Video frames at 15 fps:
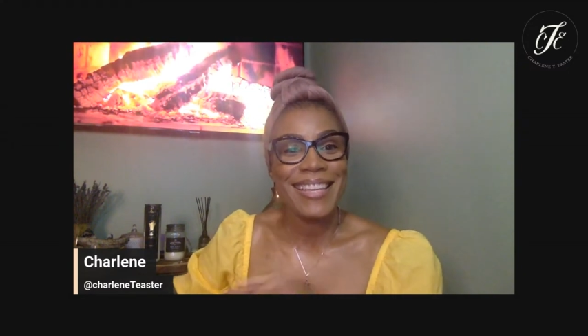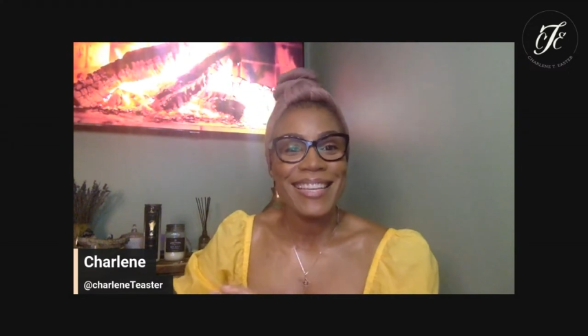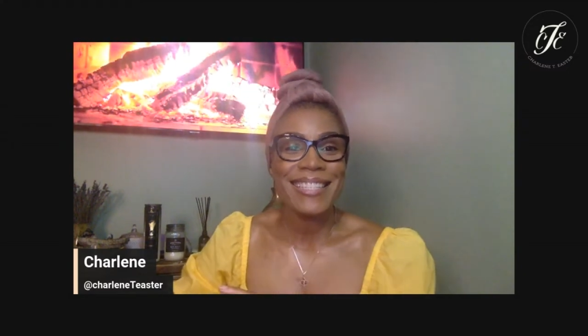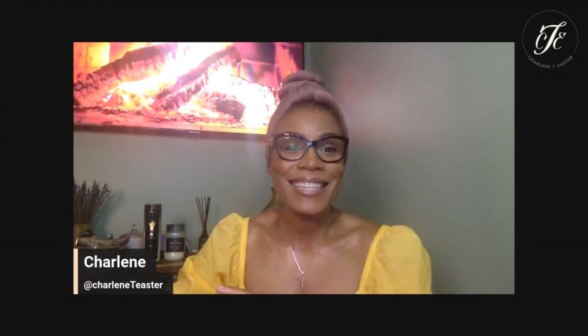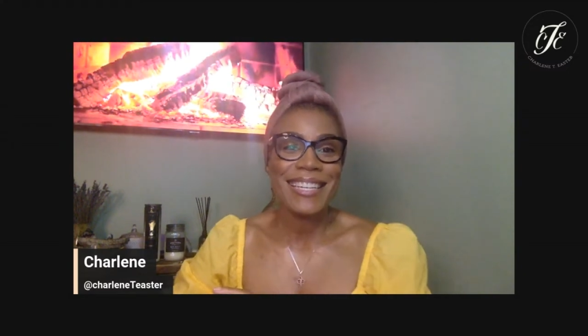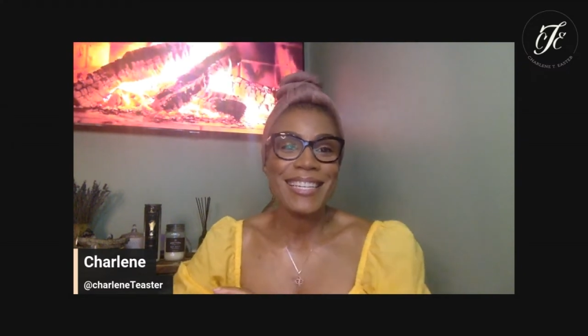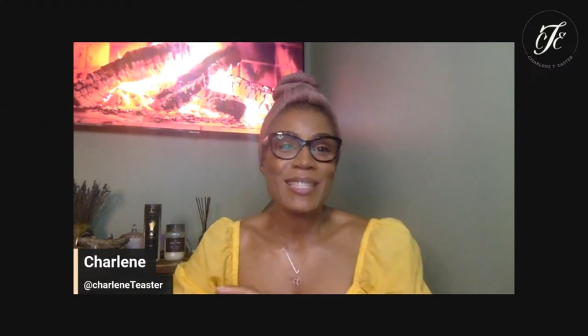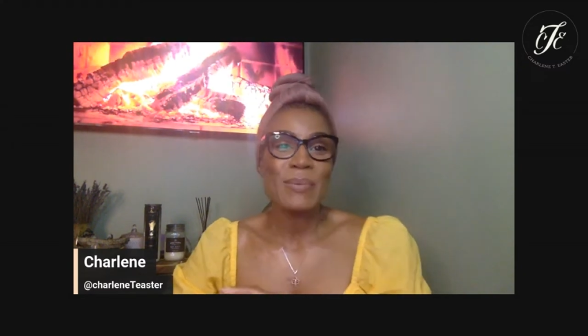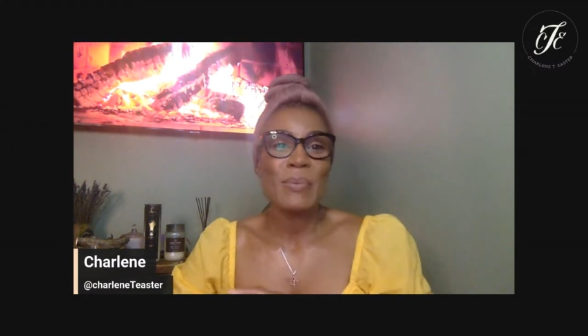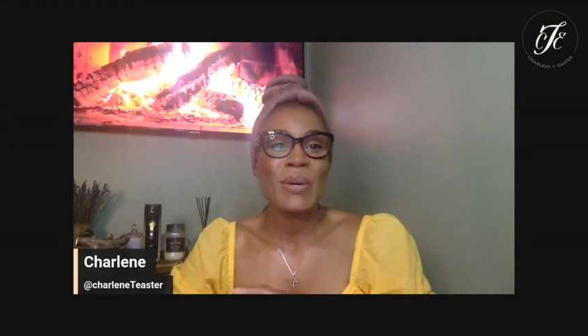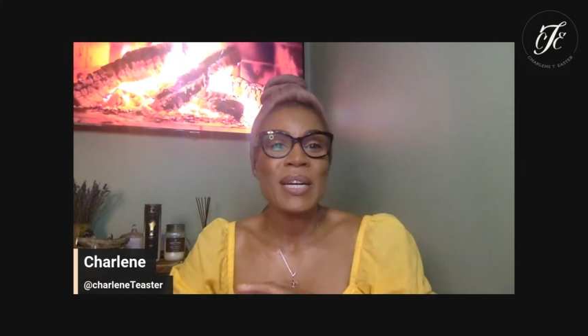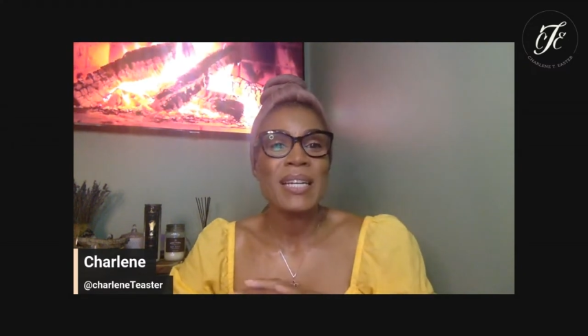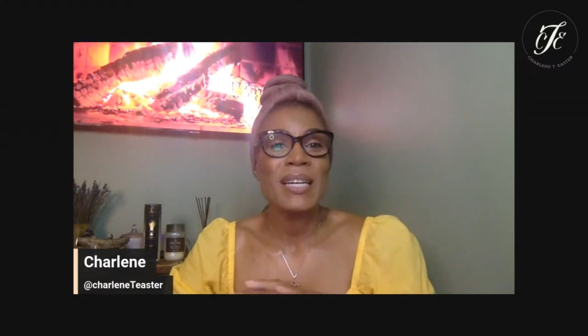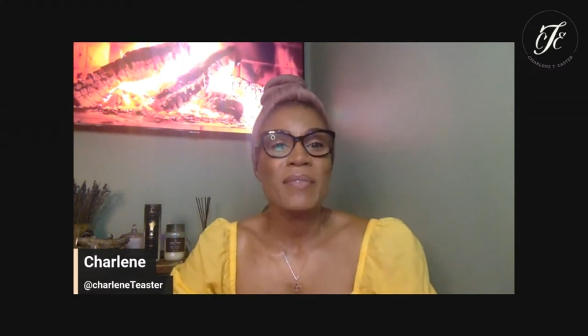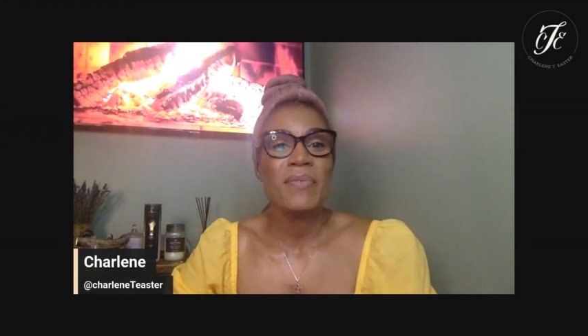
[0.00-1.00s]
this is
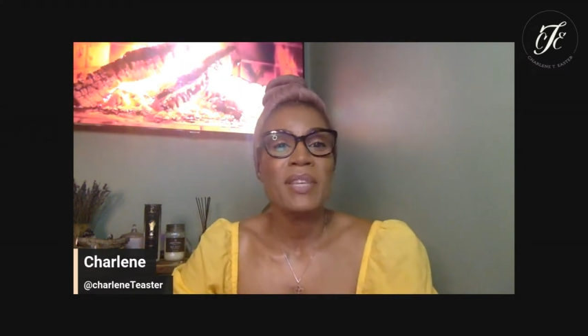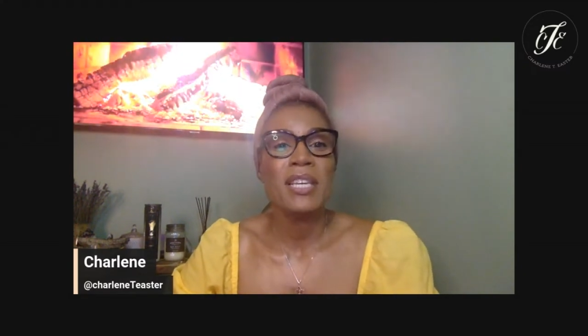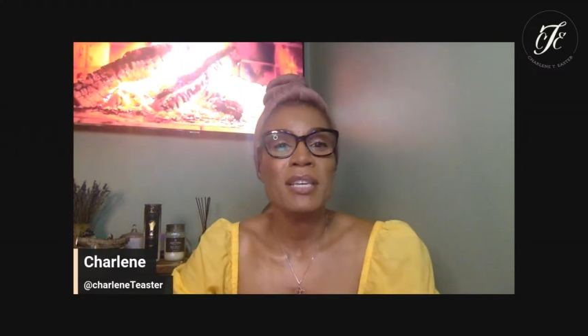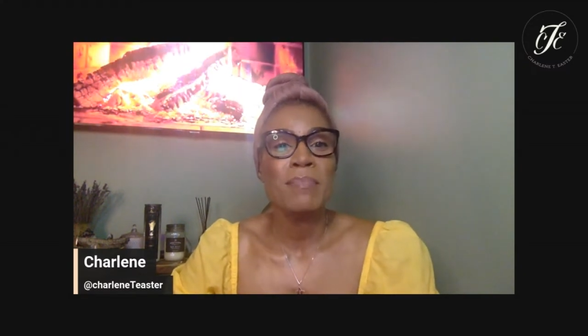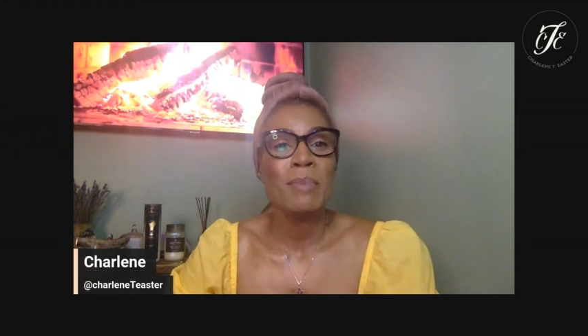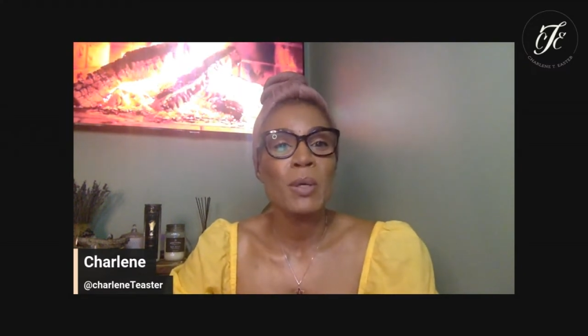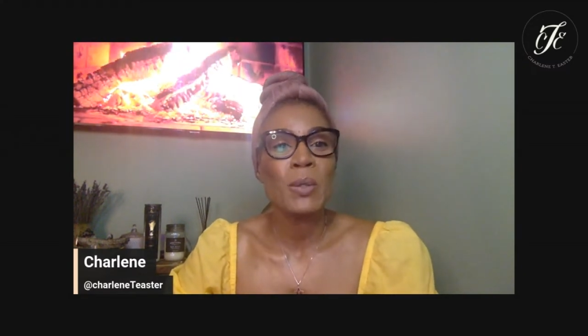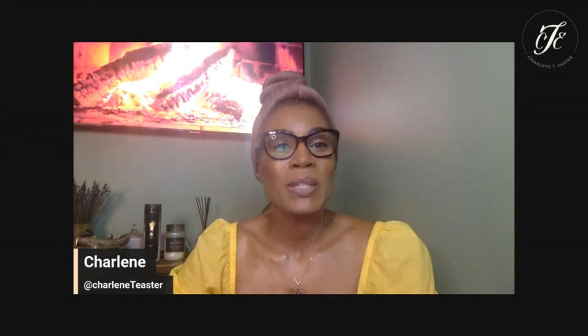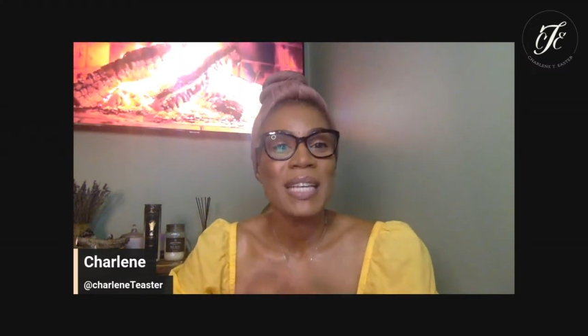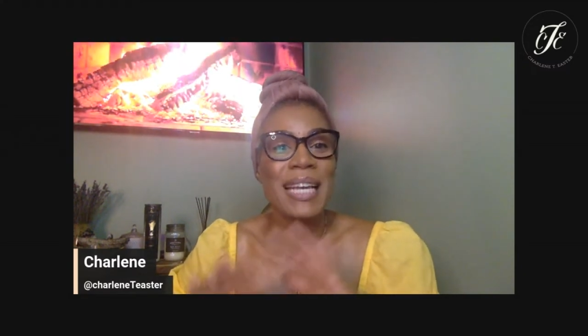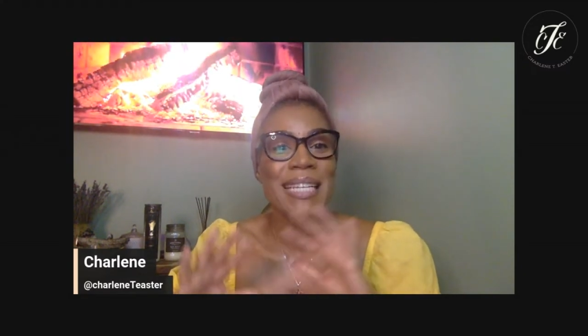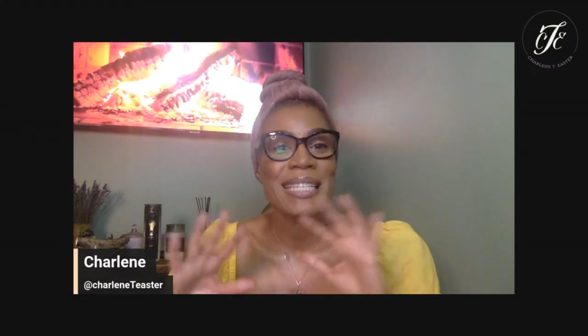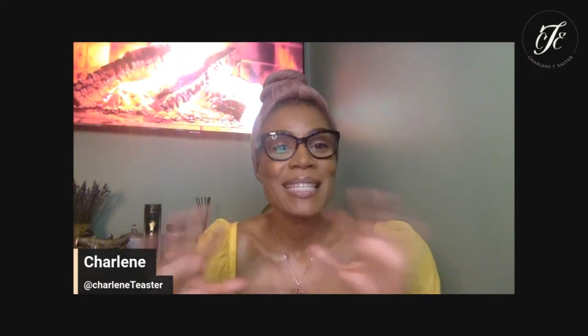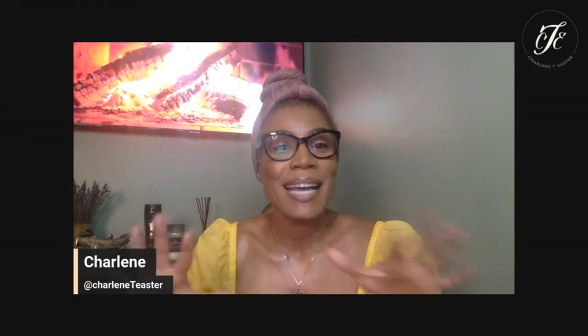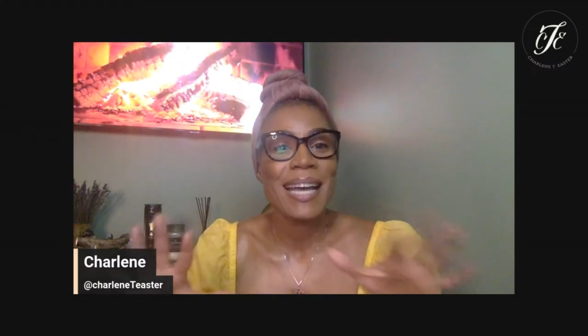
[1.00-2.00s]
one of the most
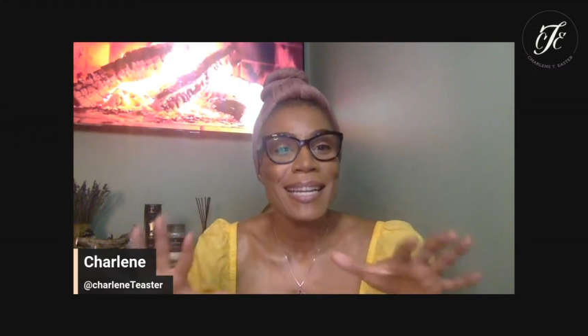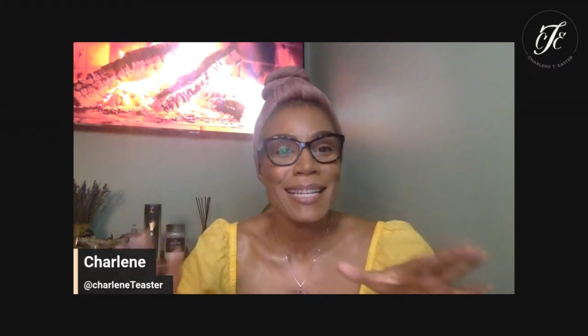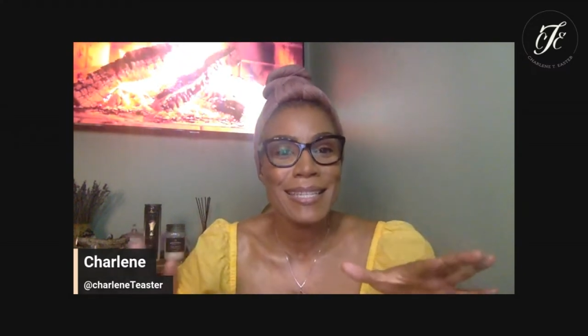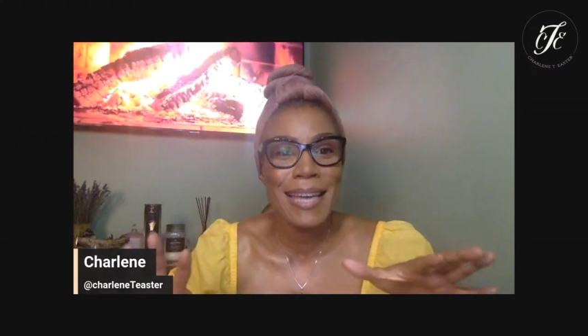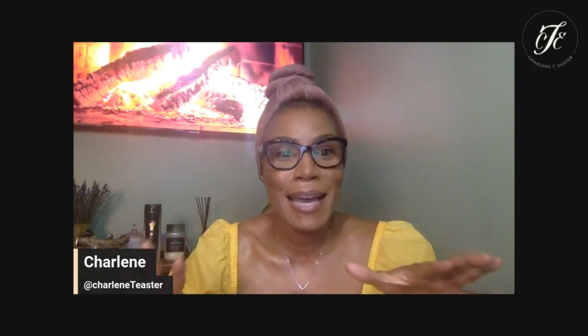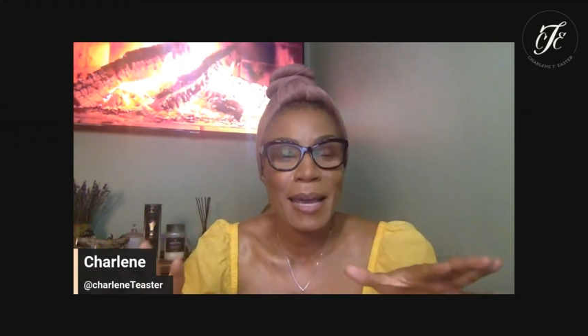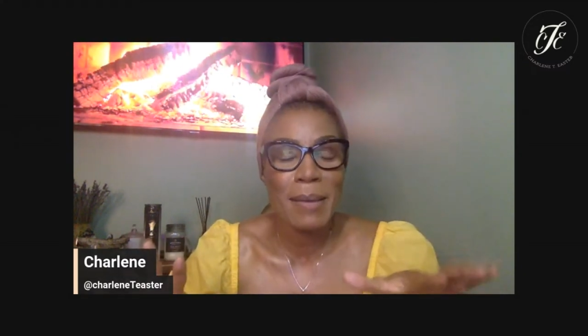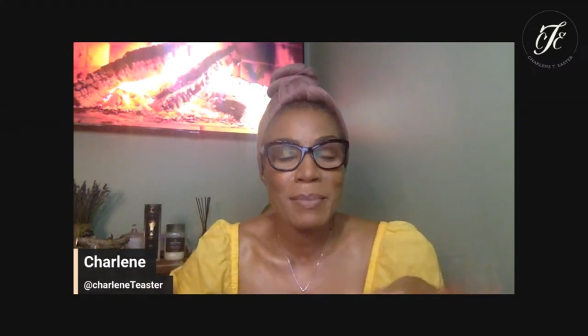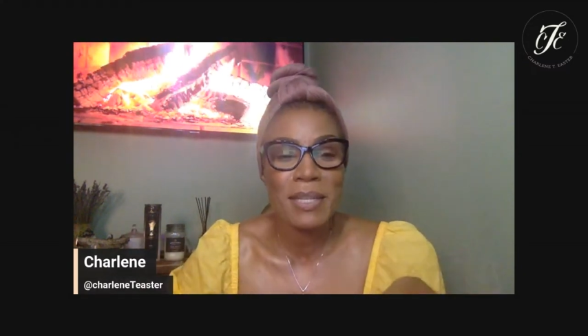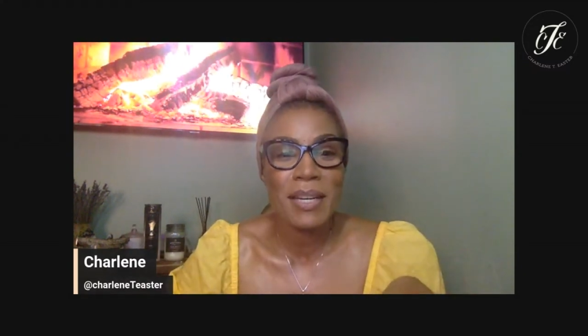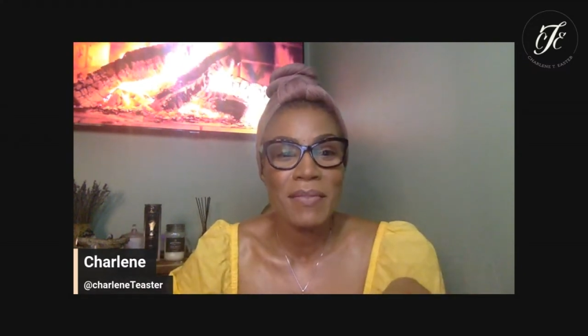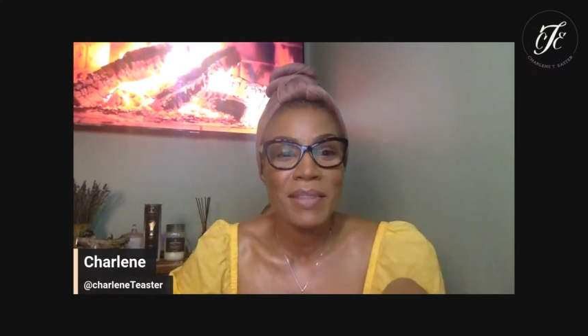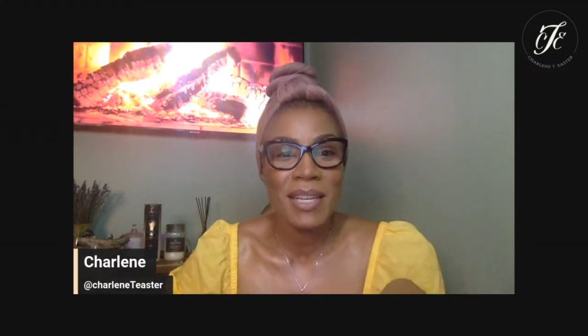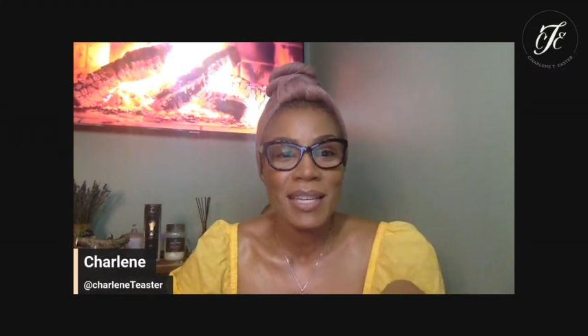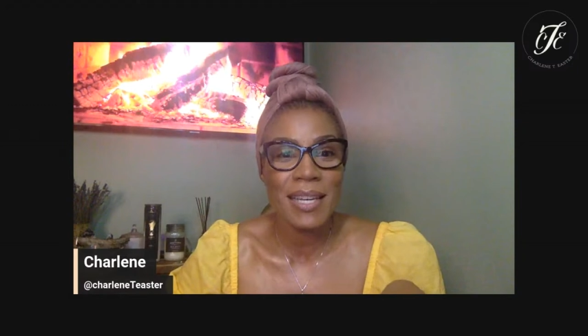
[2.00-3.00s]
exciting times
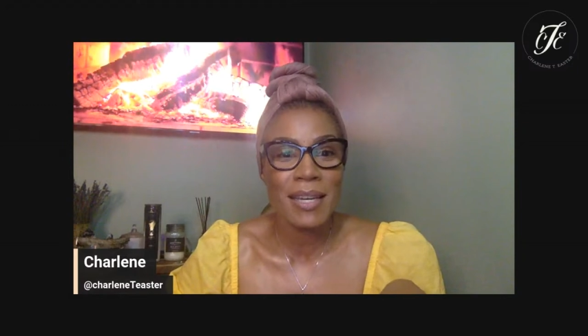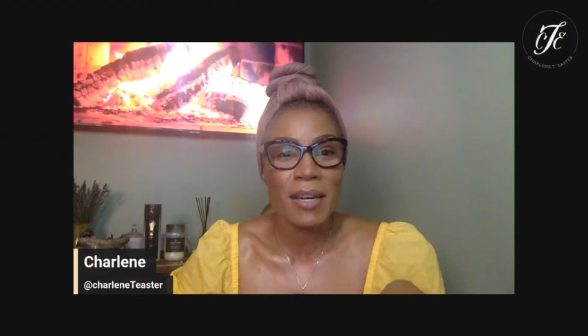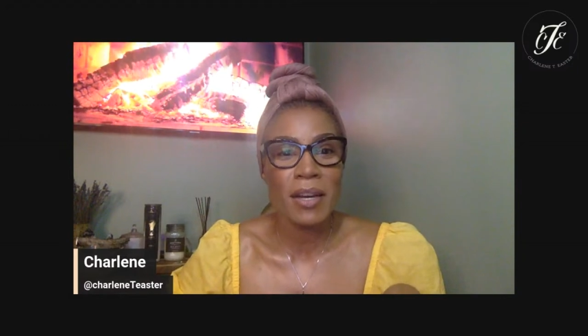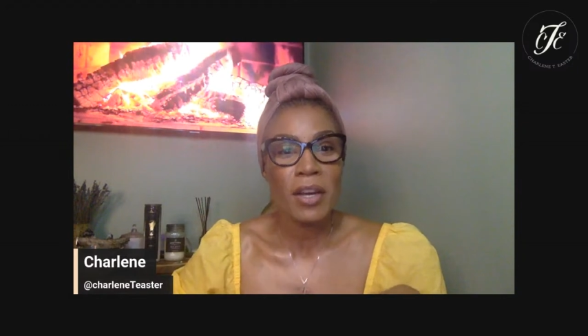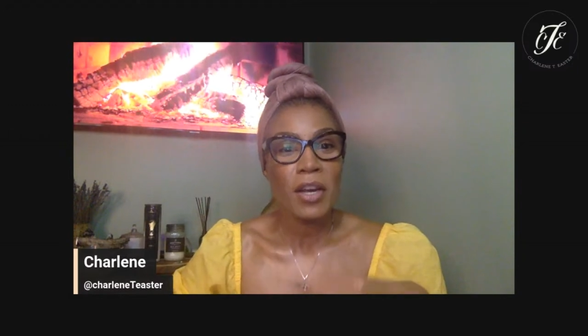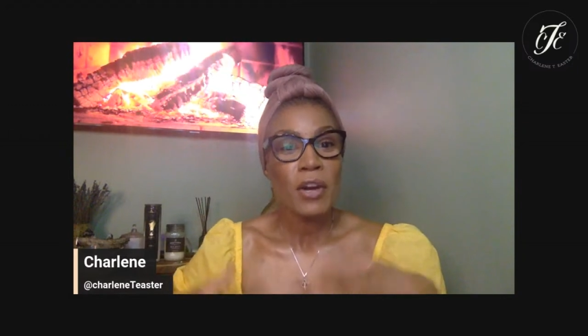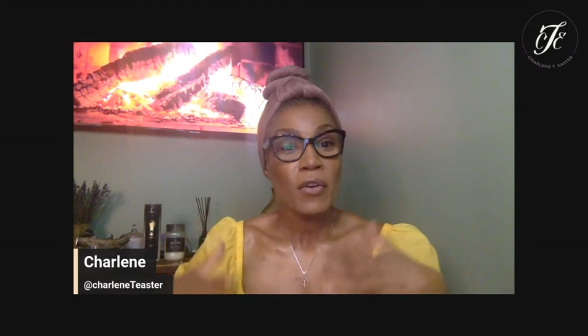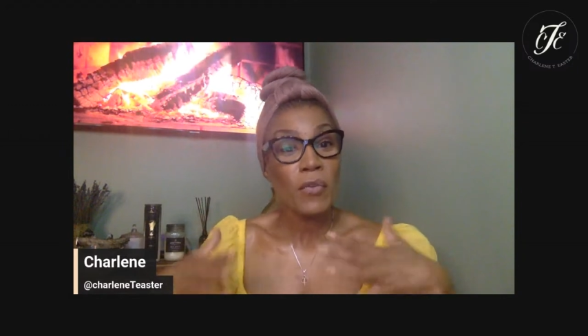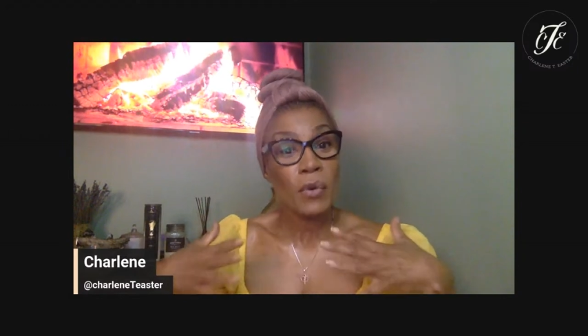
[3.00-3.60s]
of the year